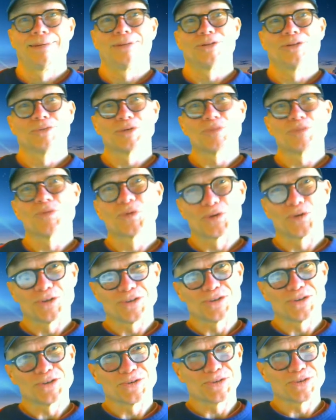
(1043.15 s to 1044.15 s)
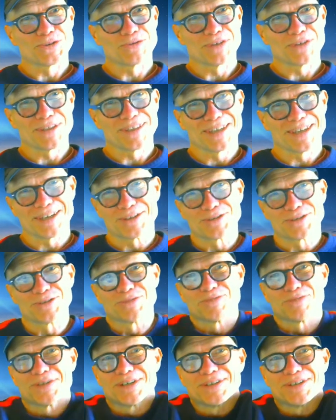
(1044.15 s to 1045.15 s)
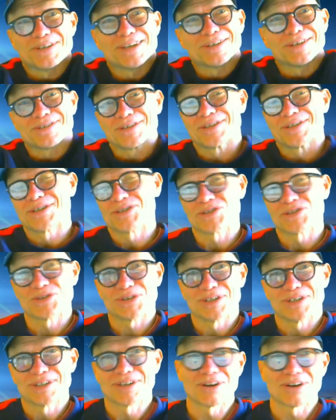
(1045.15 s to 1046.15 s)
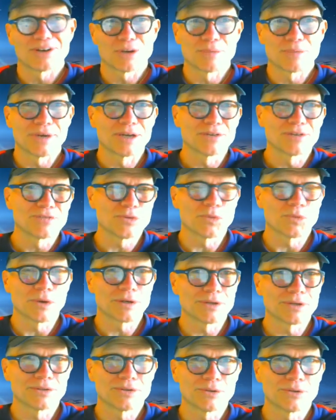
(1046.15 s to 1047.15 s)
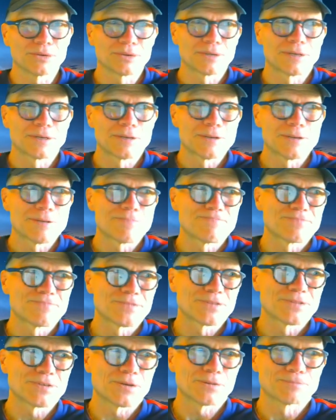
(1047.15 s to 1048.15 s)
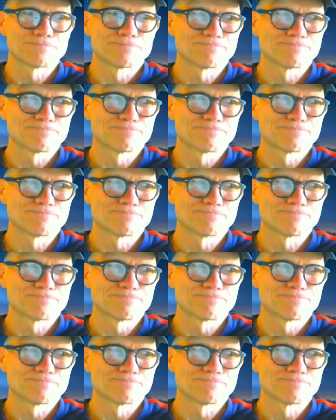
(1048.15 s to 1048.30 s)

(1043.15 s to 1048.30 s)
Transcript: There'll be more than 2 or 3 things. There'll be a dozen that you could talk about if you wanted to. So